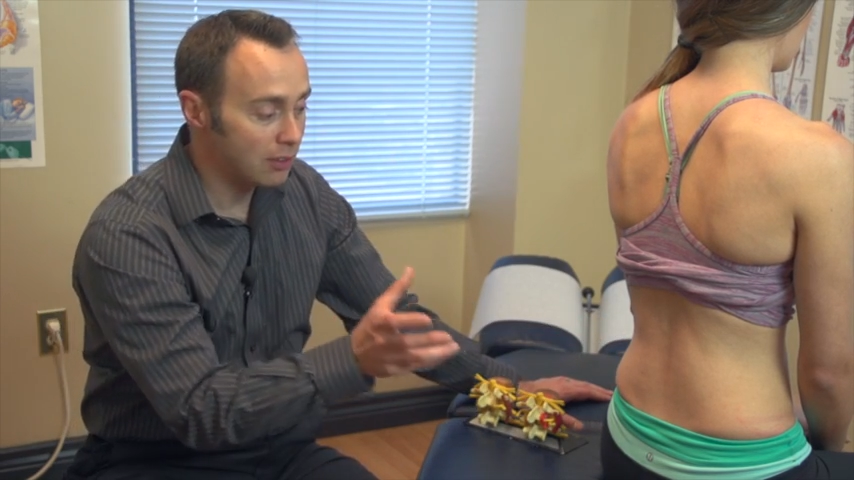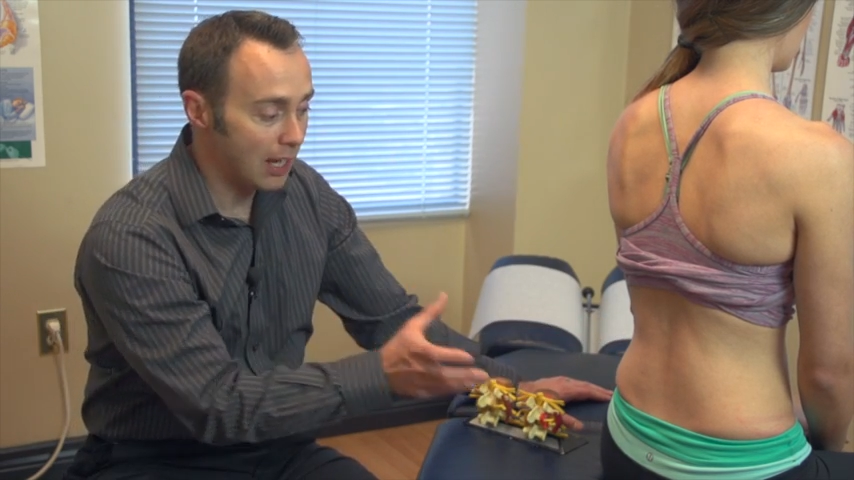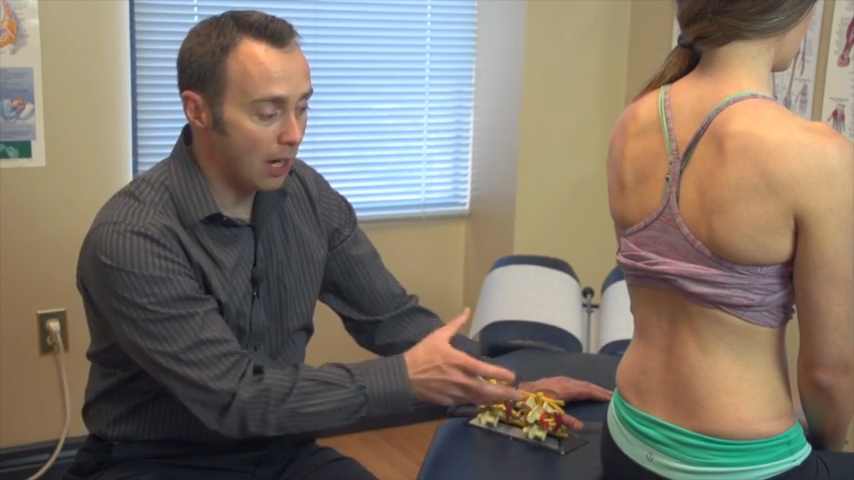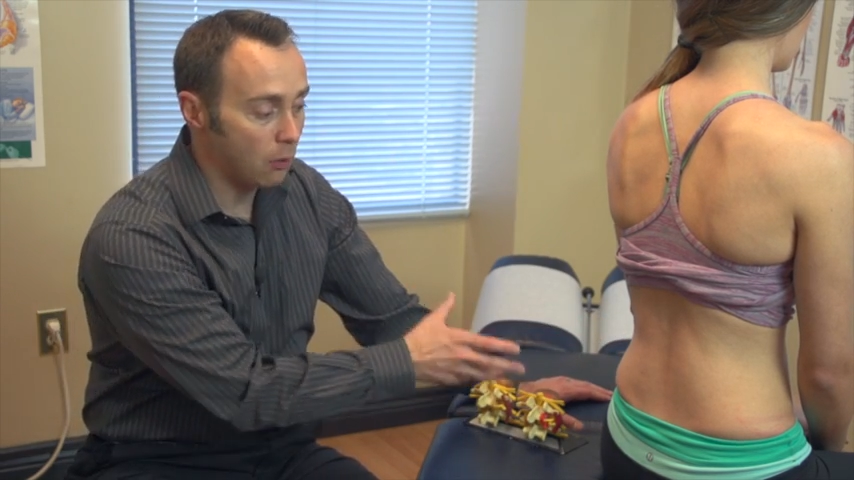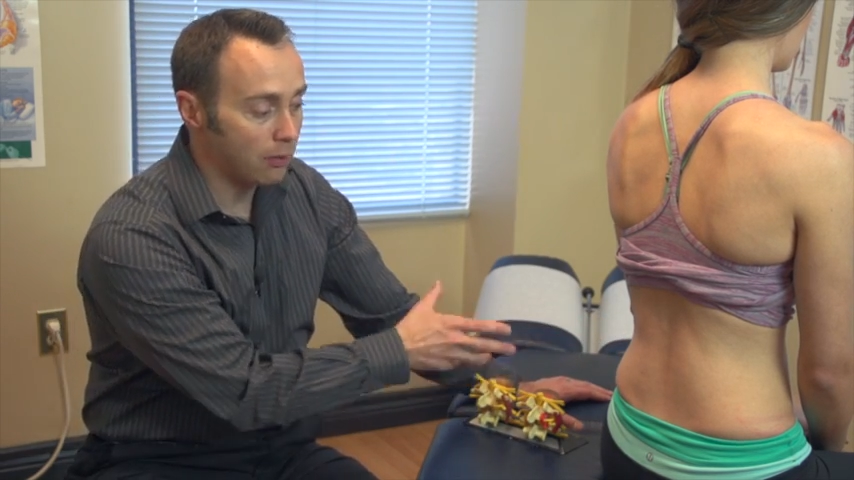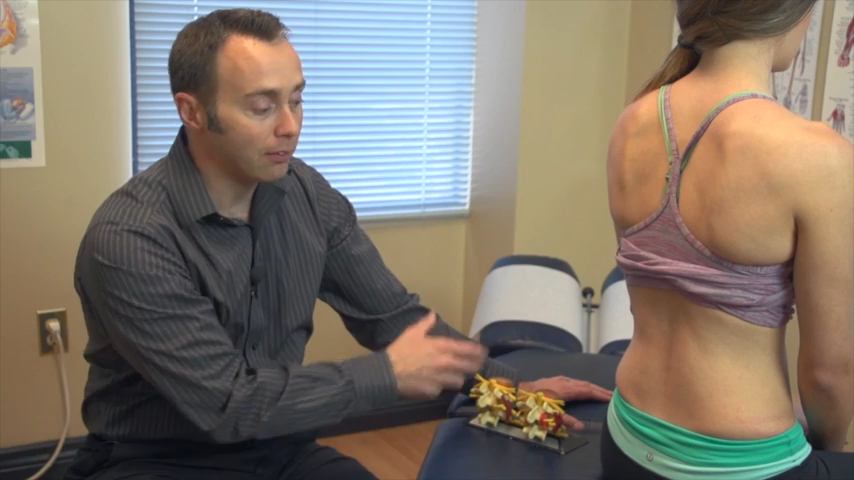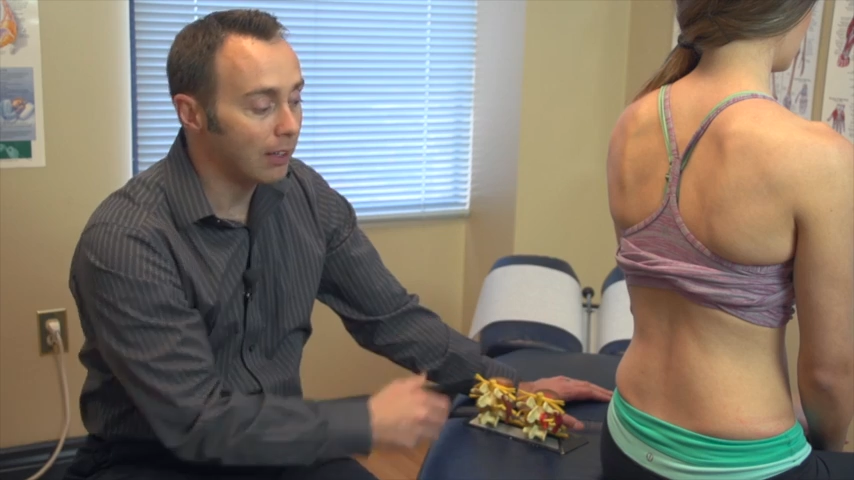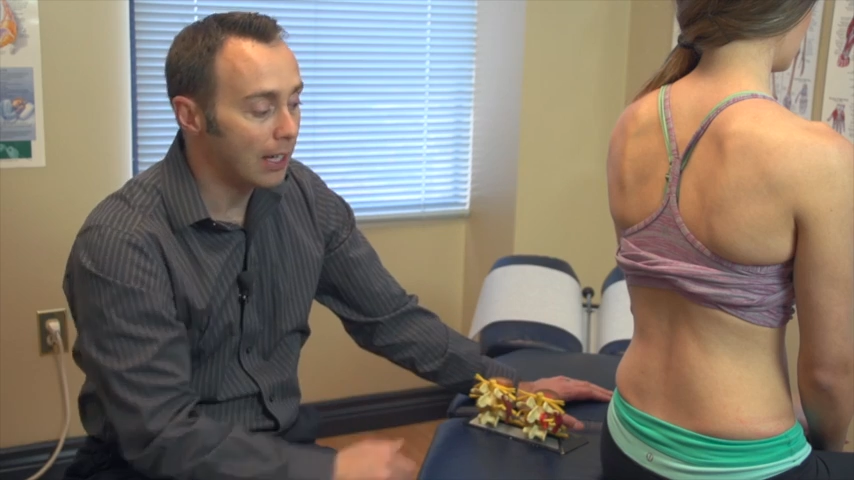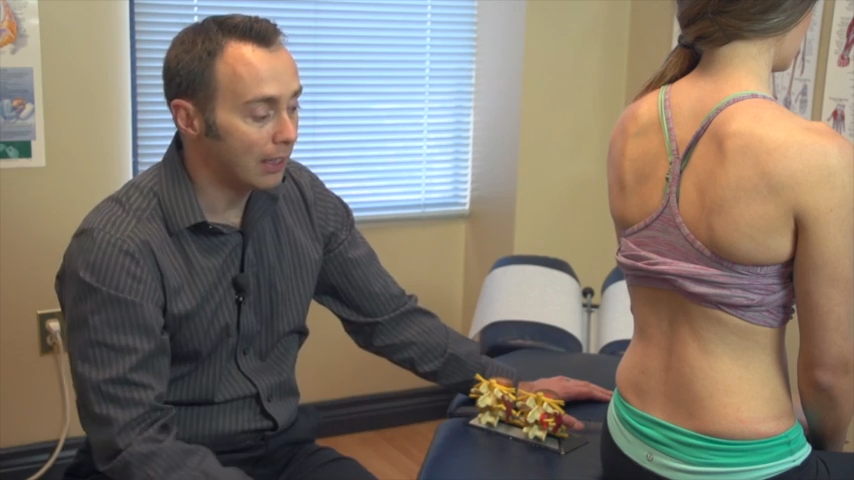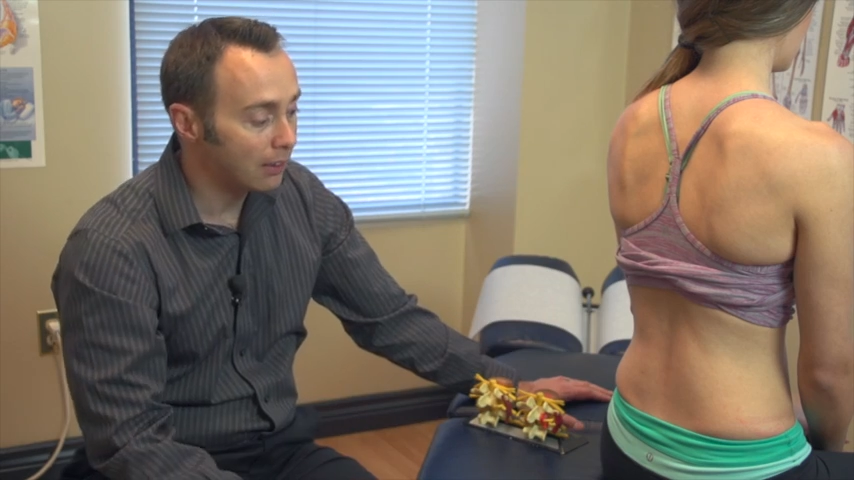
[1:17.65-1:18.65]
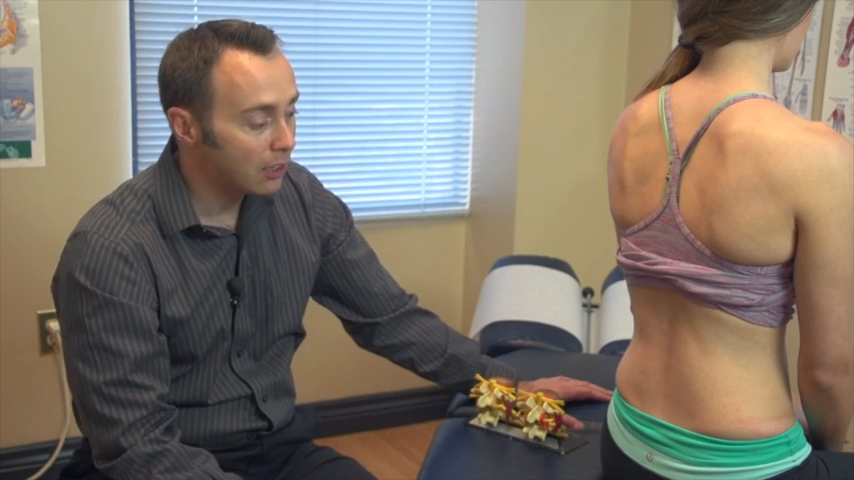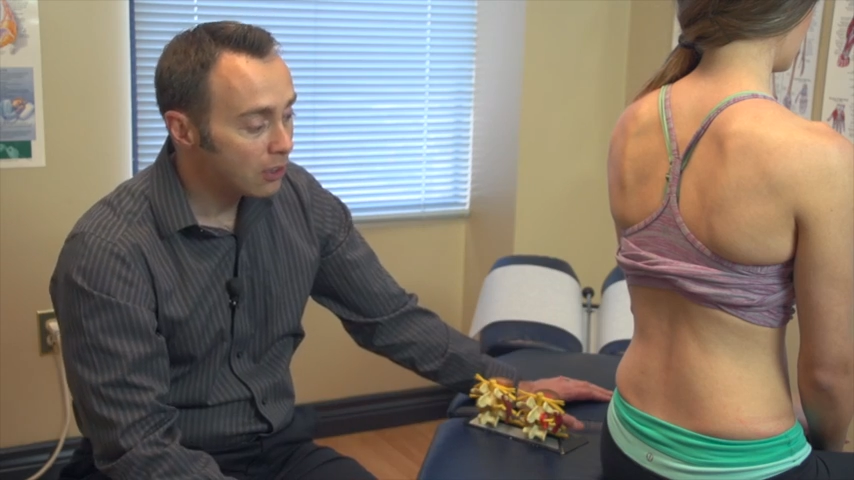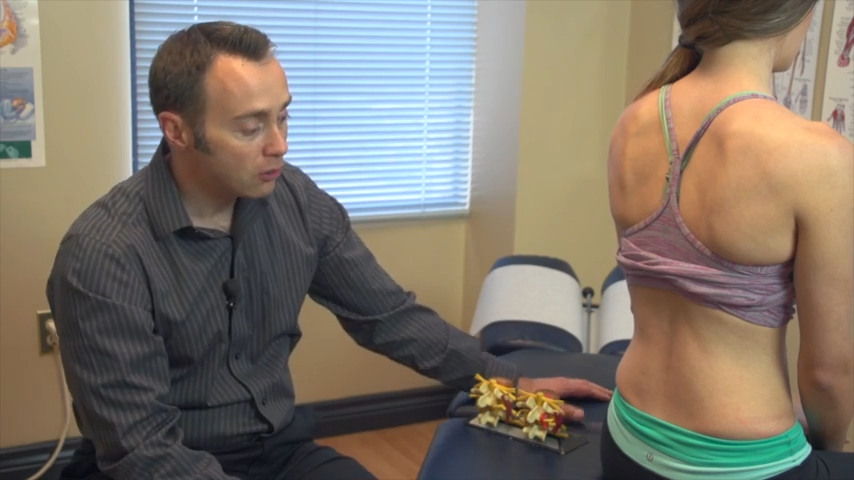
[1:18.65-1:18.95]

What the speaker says: down the leg